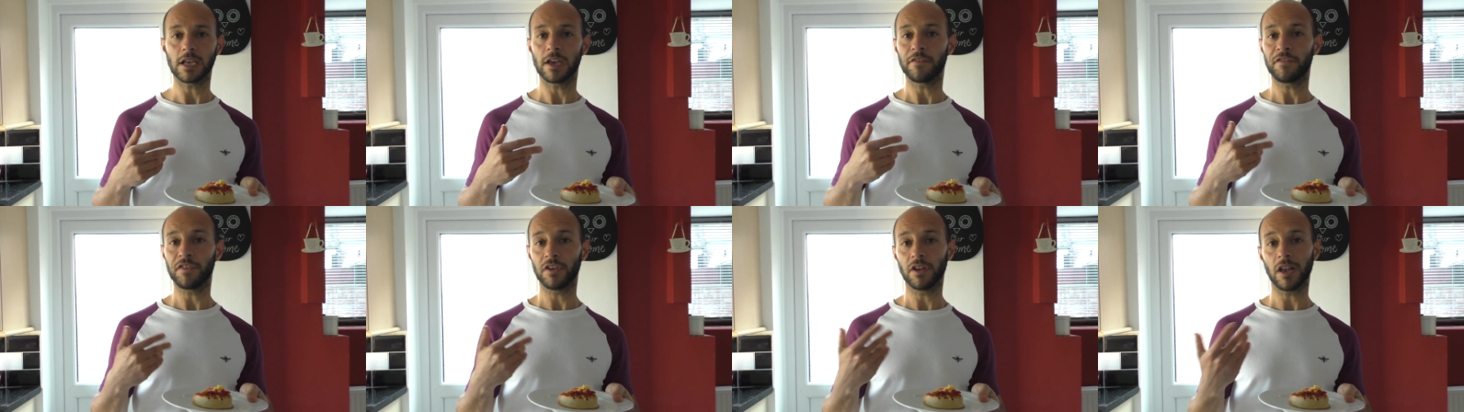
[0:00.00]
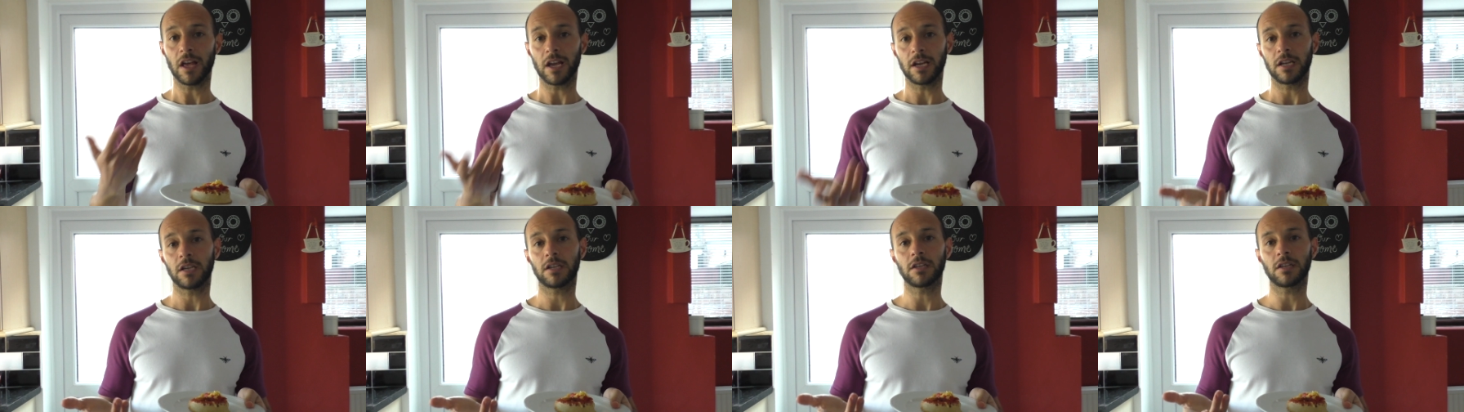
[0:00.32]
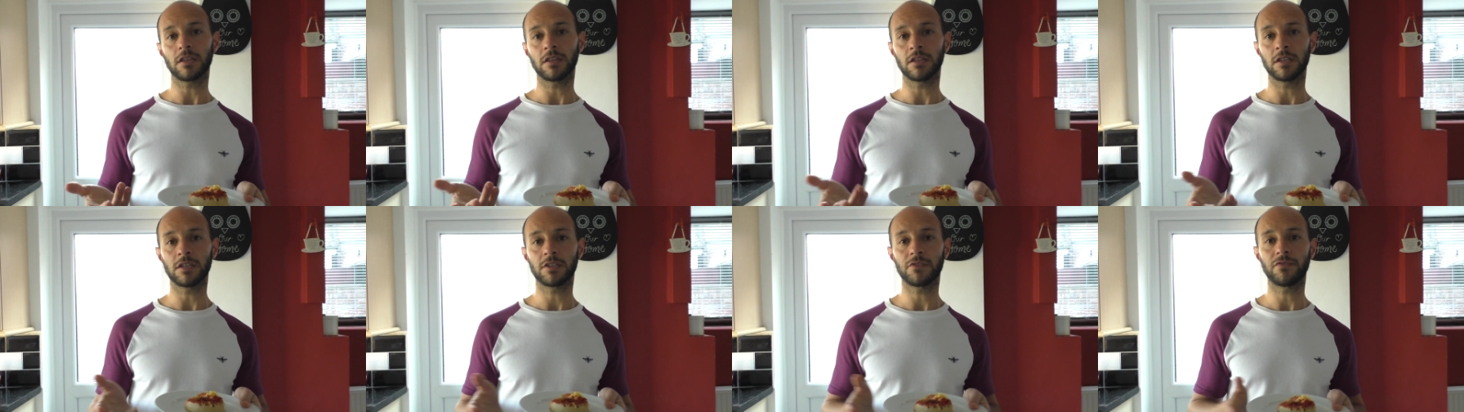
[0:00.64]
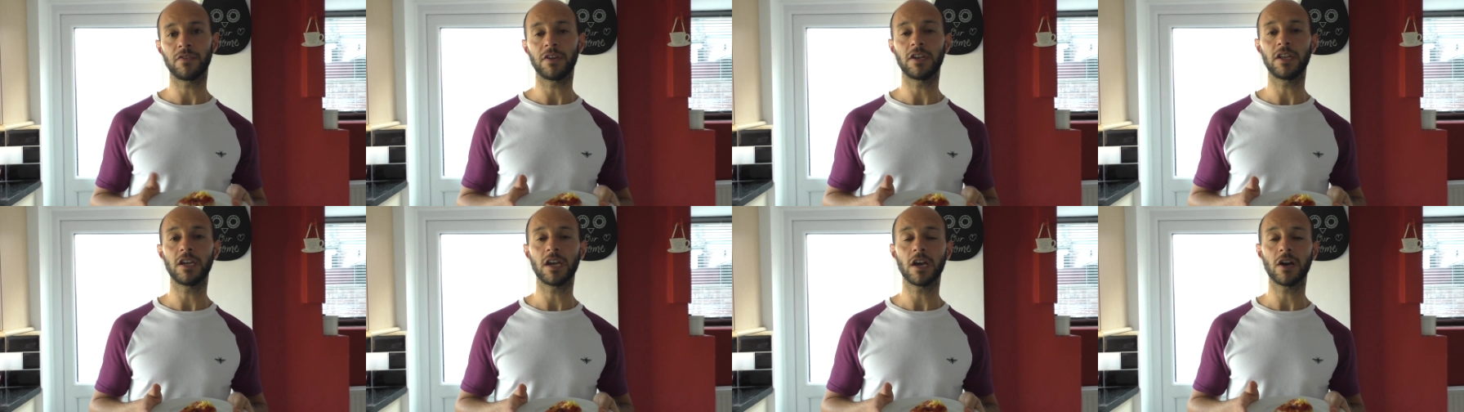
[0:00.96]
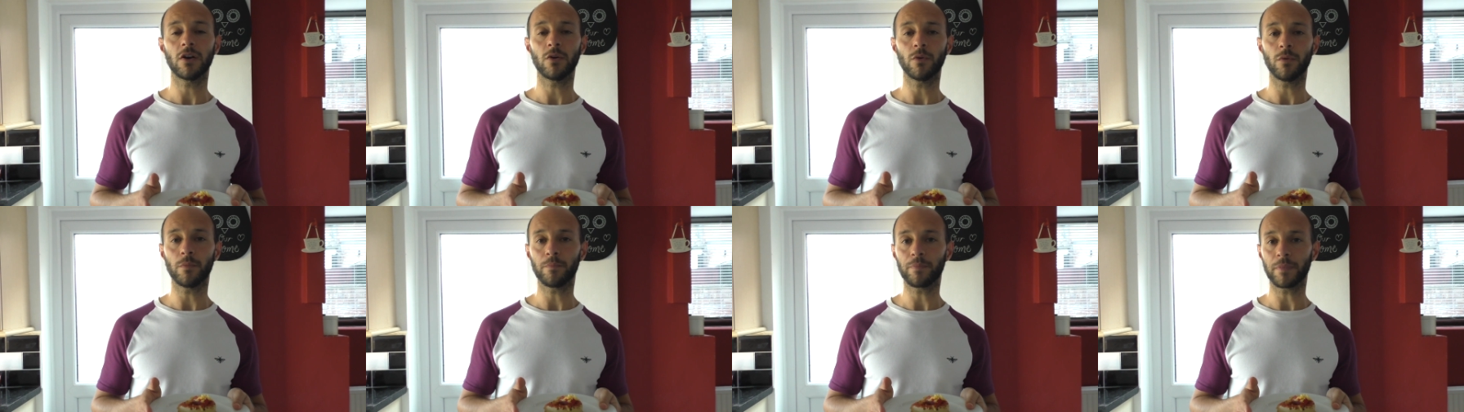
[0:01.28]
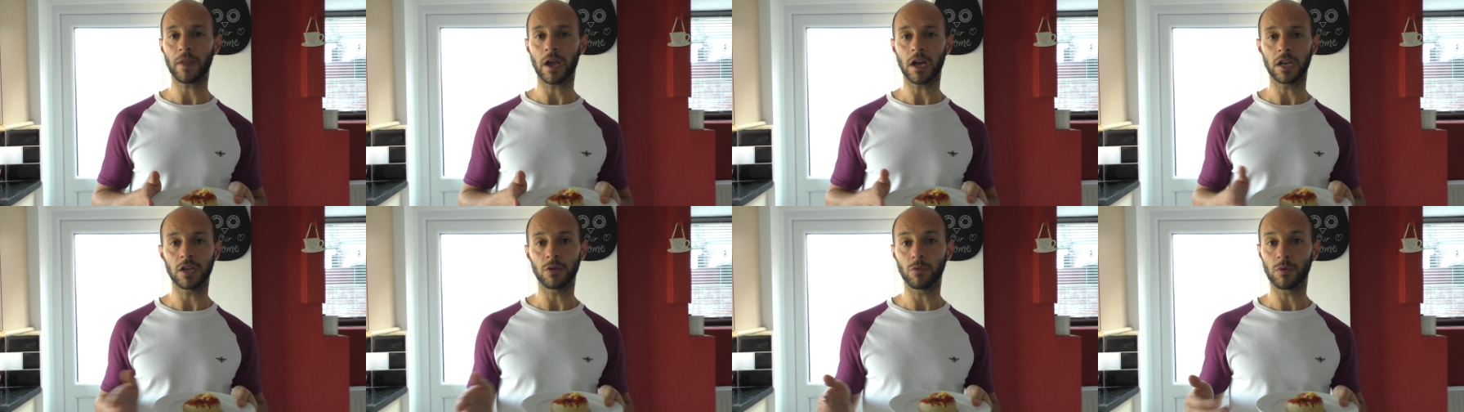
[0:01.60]
If you like this video
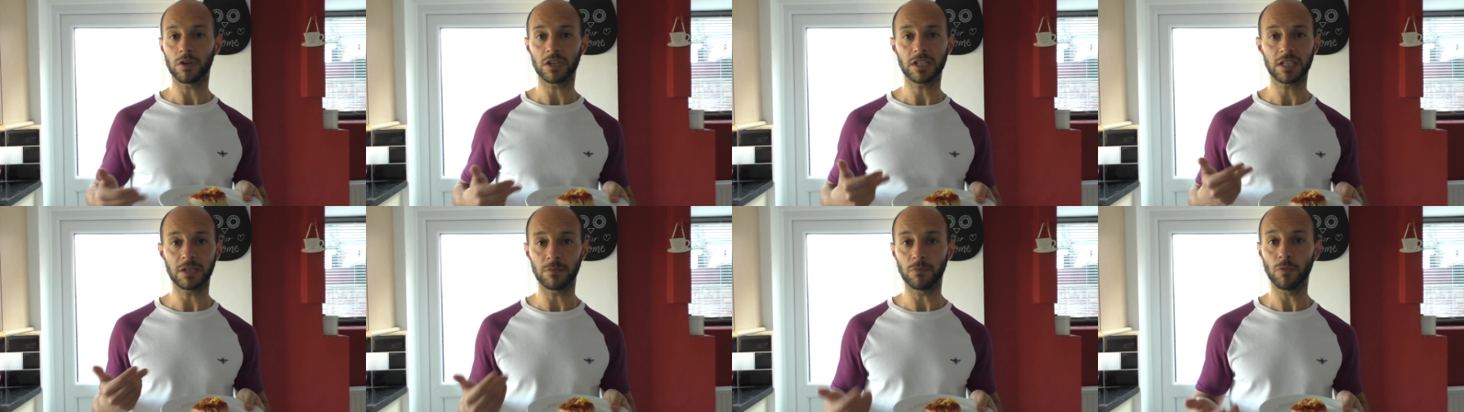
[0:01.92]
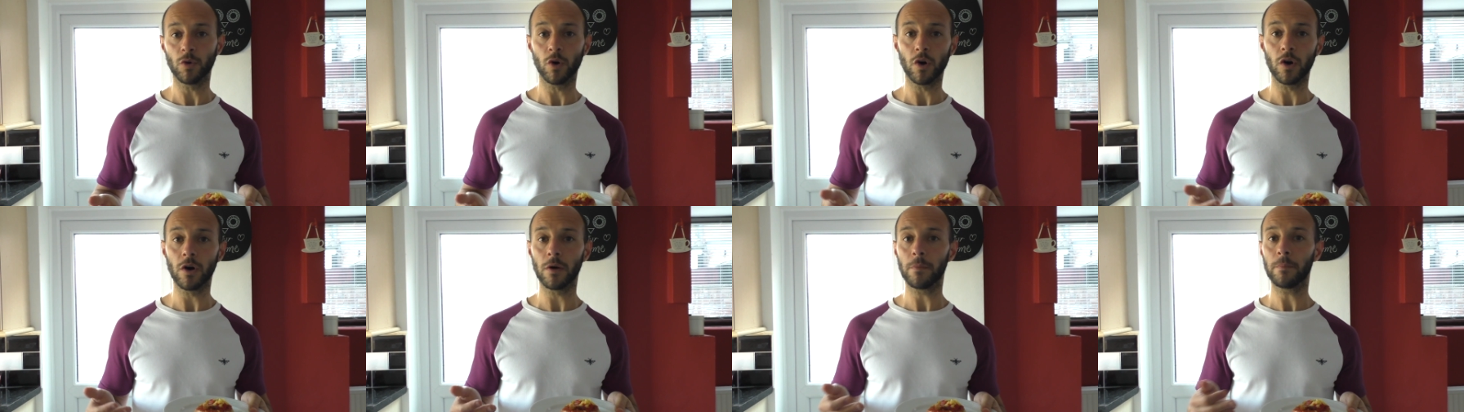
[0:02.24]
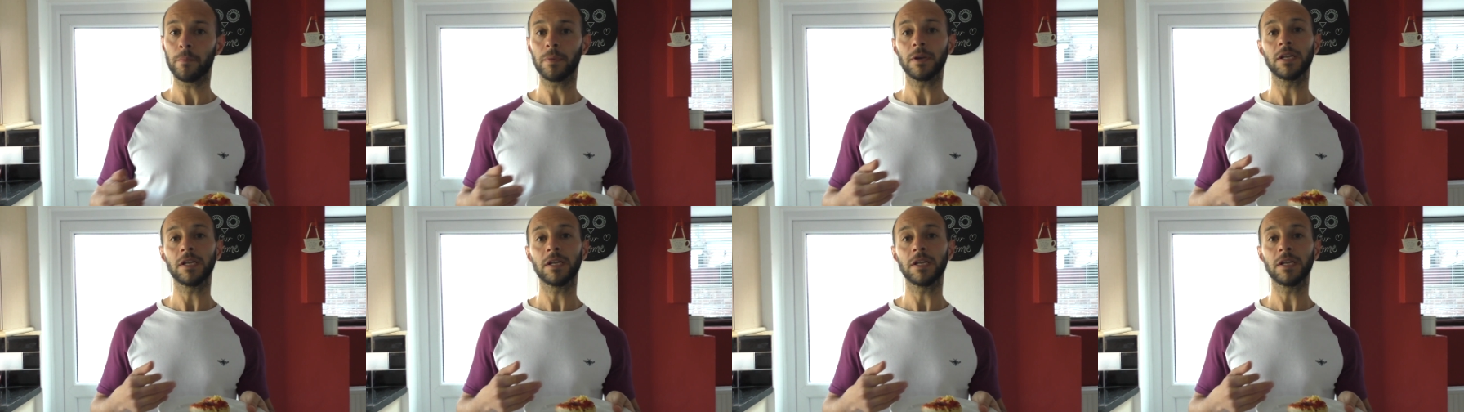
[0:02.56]
and you want to see more,